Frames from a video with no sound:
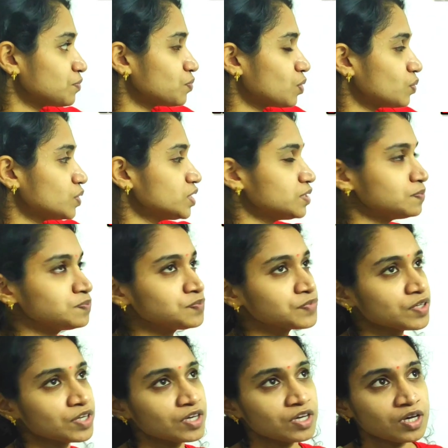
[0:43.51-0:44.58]
forward.
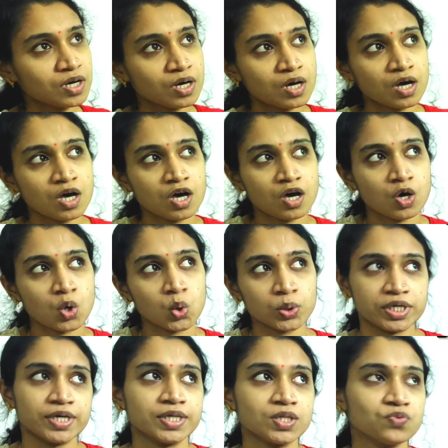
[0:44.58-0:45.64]

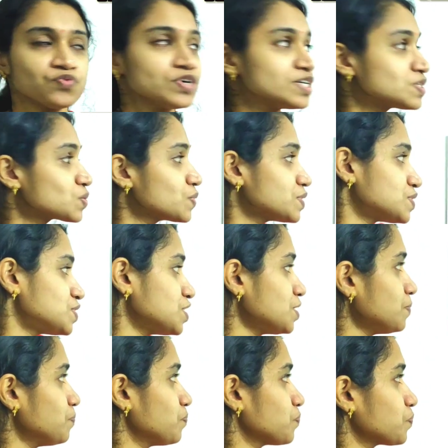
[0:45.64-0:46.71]
Okay, the first question: